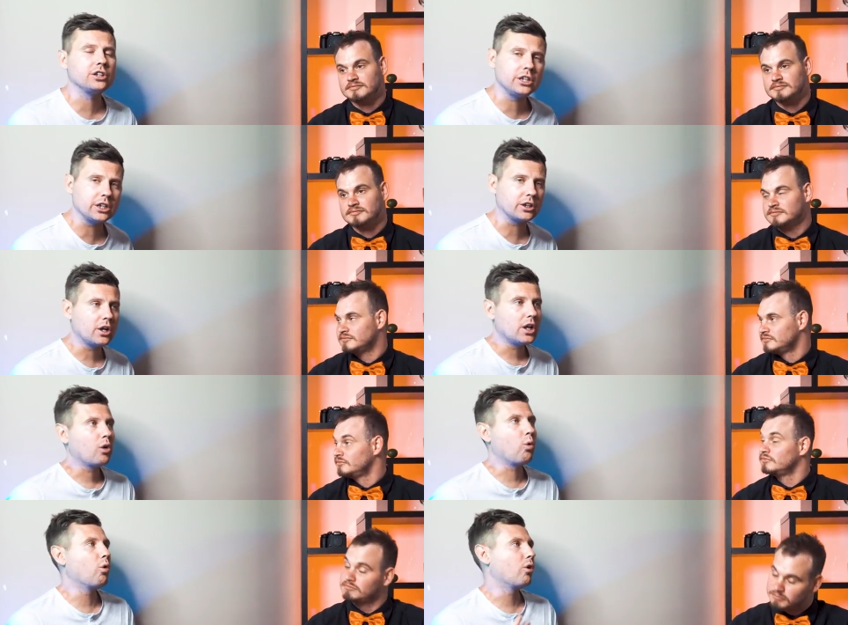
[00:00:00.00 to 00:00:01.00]
Speaker 1: neat
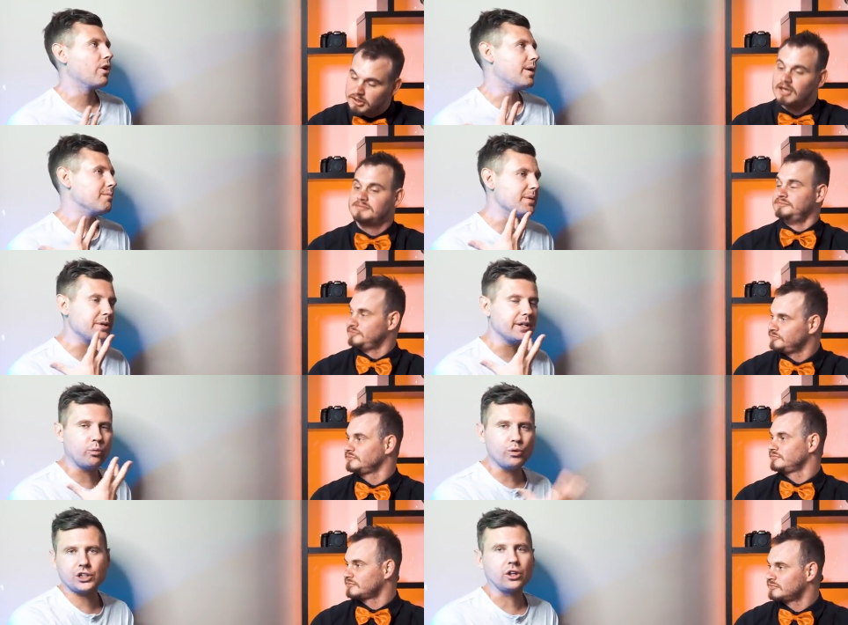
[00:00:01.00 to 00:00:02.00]
or maybe
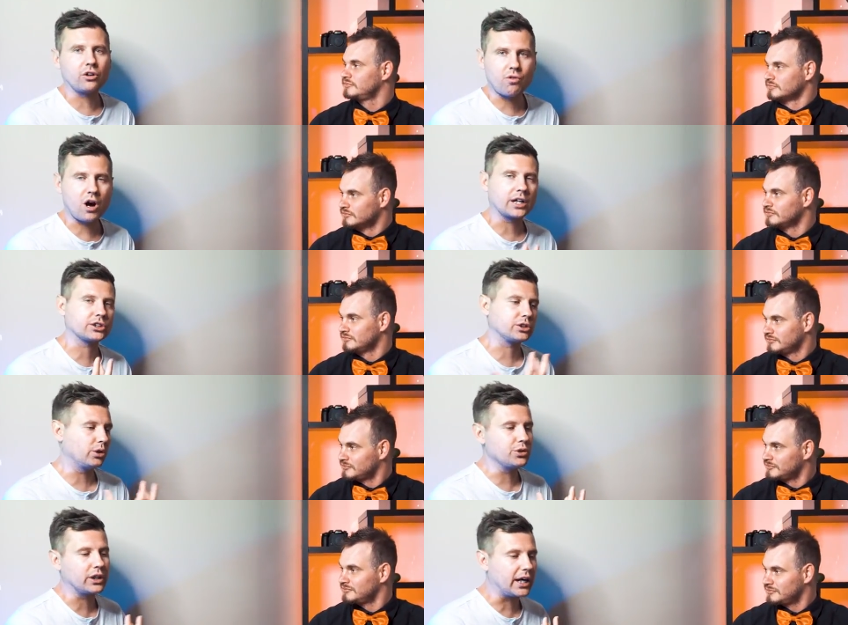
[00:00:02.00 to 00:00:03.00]
whiskey on a rock.
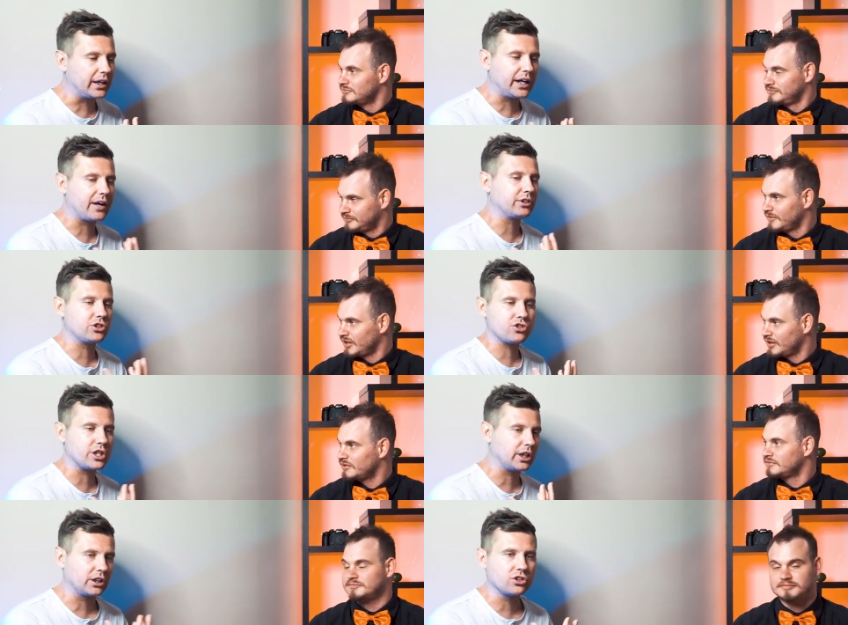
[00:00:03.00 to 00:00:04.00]
So you kind of have the
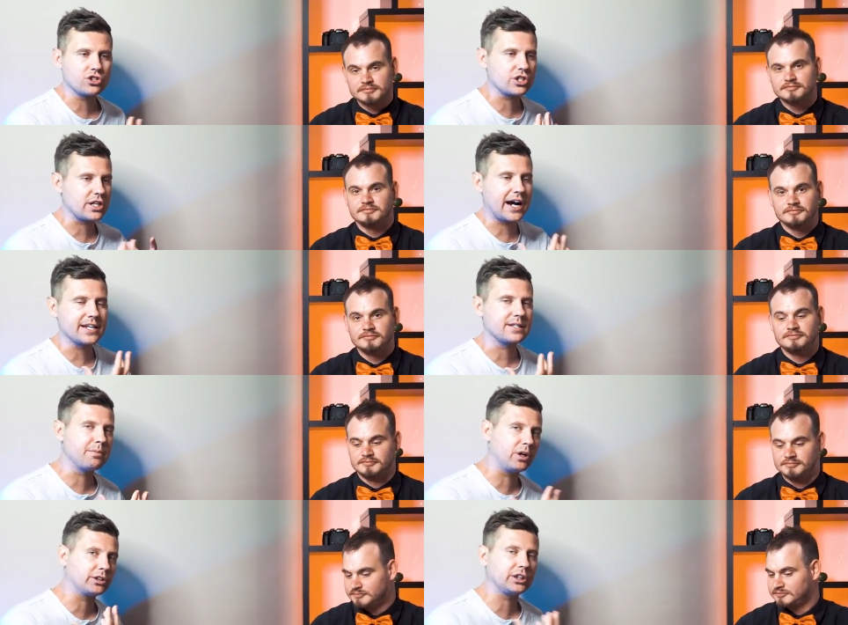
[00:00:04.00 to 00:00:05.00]
drink and it's just ice
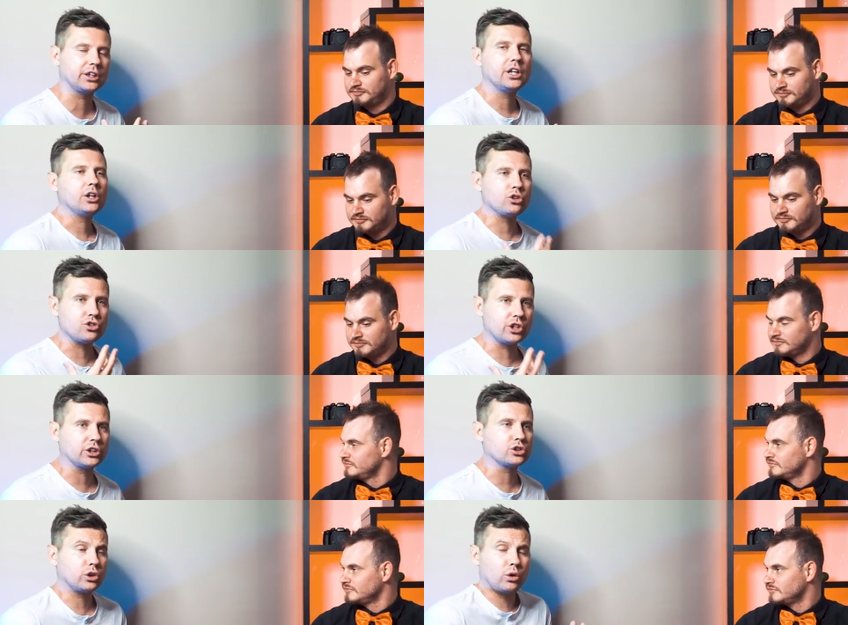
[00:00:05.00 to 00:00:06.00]
melting. You're
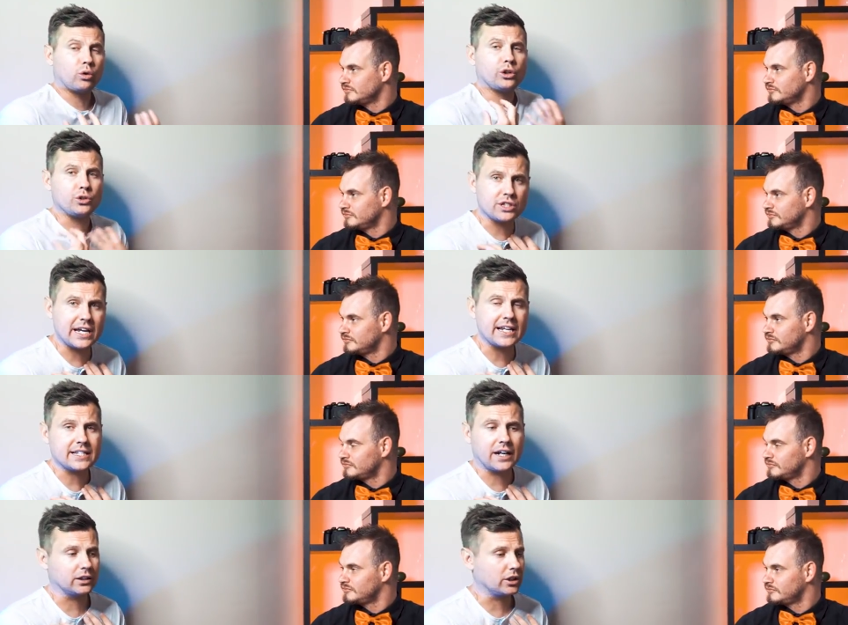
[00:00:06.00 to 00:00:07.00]
drinking slowly, you
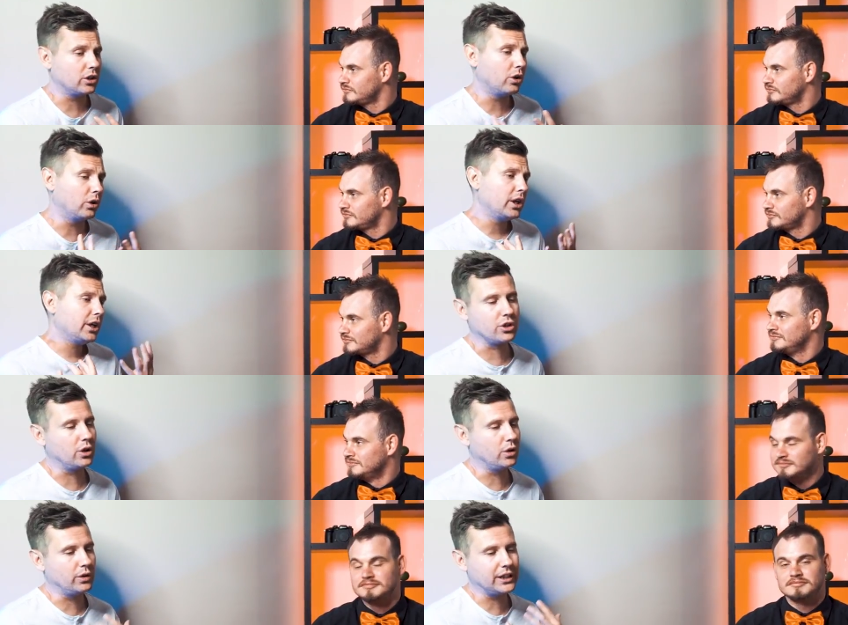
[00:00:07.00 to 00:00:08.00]
taste alcohol.
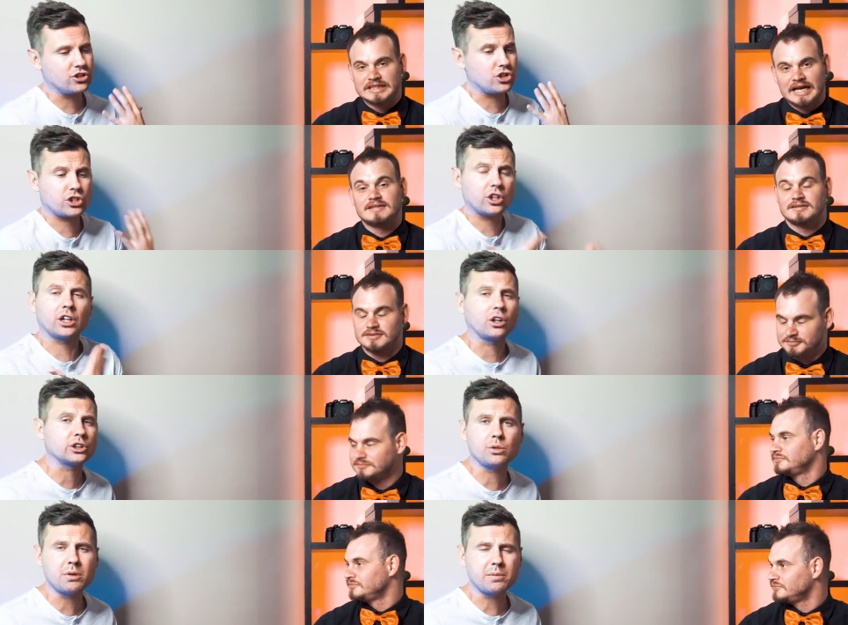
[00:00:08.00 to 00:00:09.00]
So it's just gonna
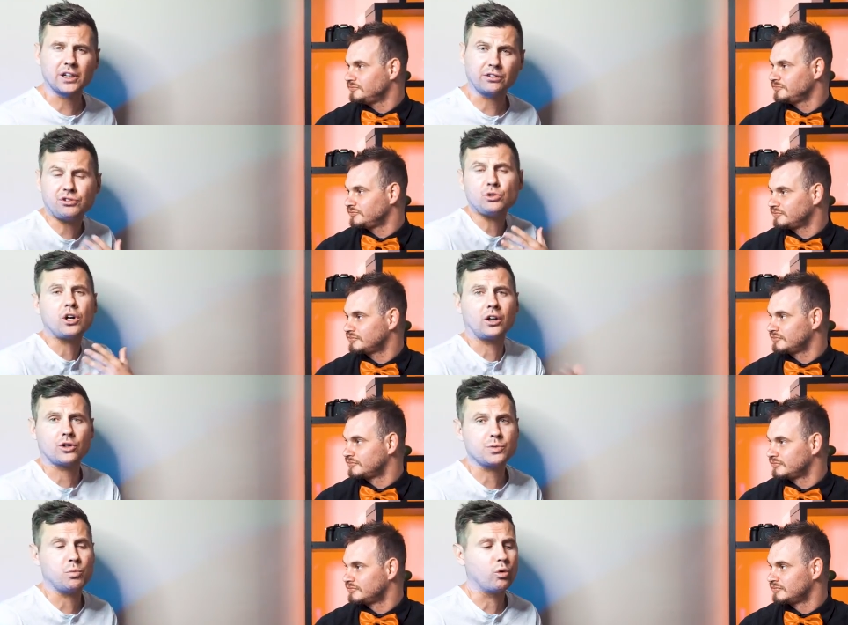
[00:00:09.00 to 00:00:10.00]
cost you maybe like a few
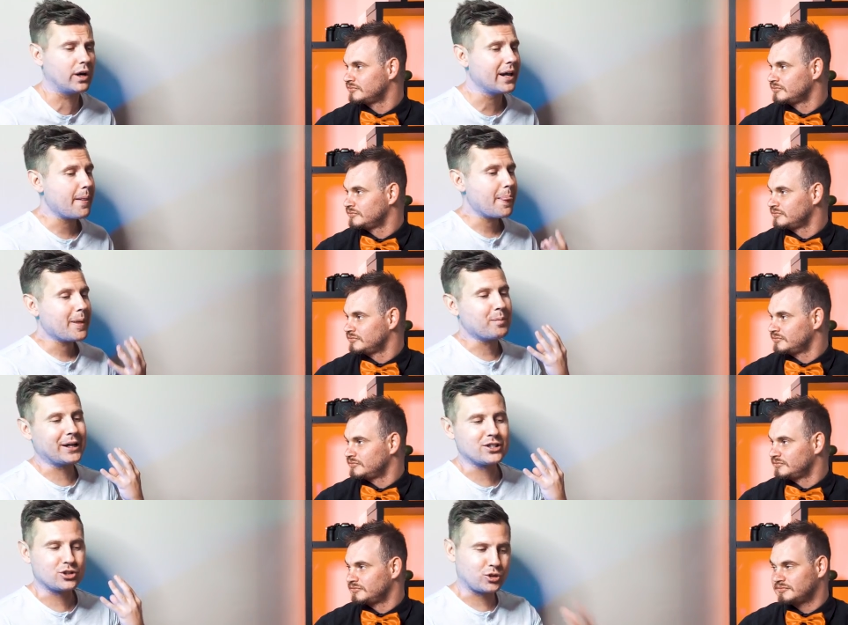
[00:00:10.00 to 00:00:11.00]
dollars more,
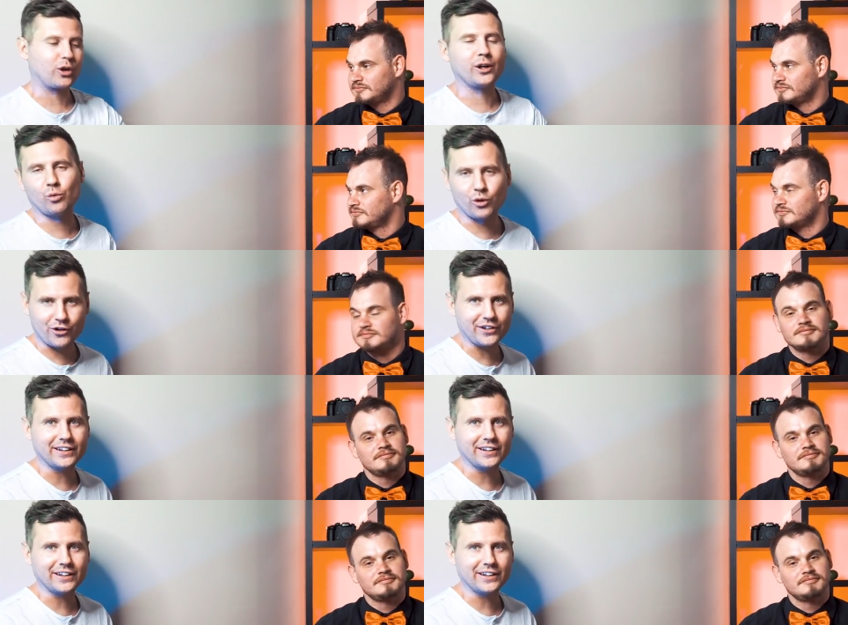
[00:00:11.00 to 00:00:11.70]
but it's totally worth